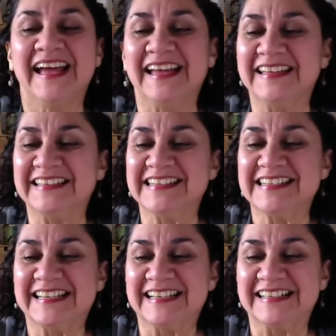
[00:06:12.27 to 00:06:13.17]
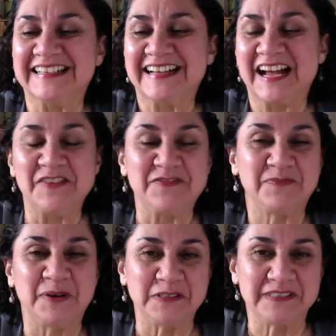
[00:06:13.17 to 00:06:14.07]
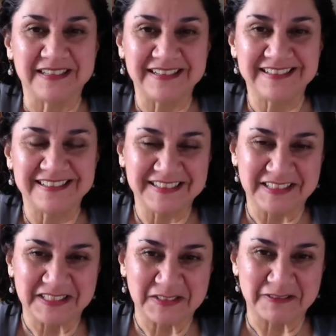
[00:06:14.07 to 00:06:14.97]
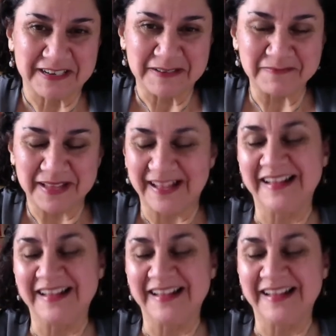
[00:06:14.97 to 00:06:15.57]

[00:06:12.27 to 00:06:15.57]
And I've posted it on Instagram,